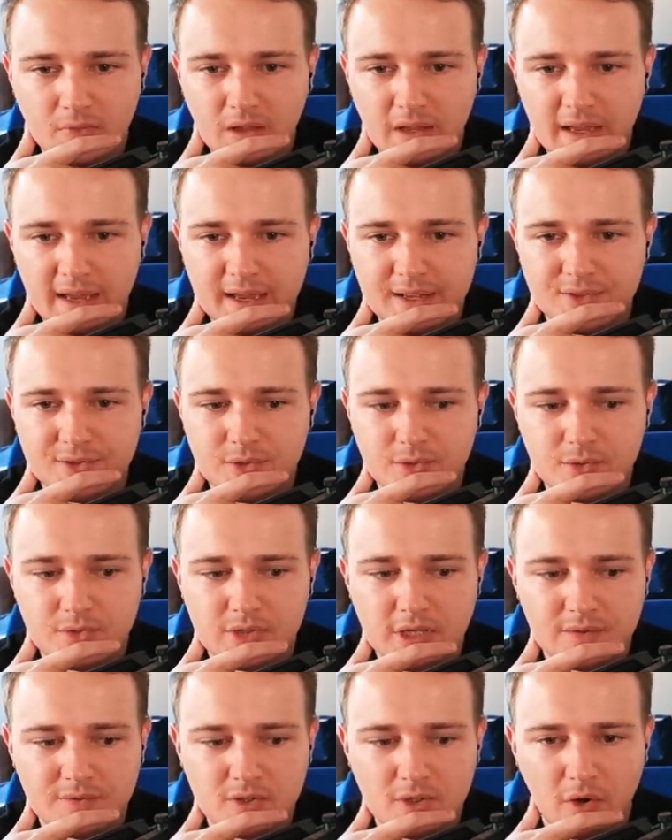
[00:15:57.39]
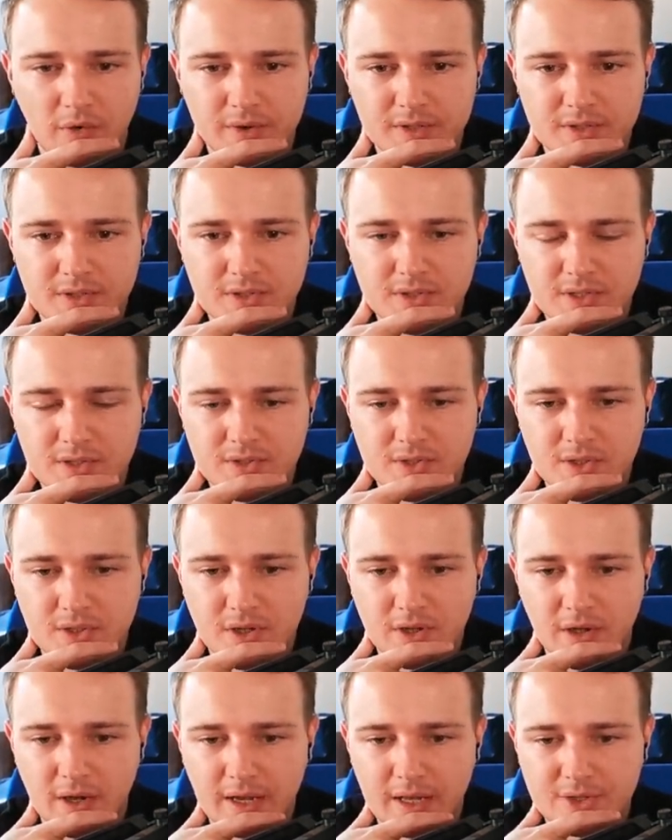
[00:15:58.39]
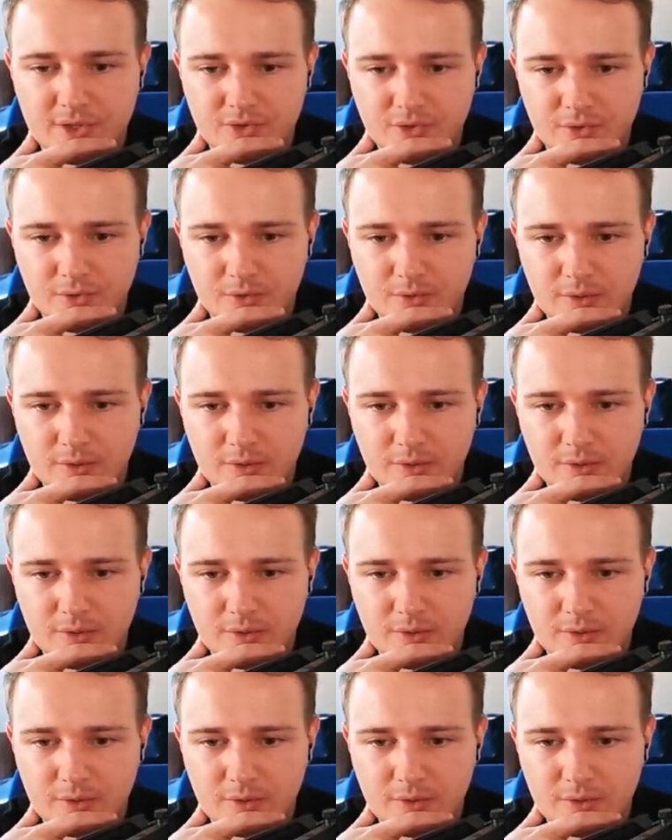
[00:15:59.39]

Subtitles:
Into Steve Torrance, into Kyle Andrew.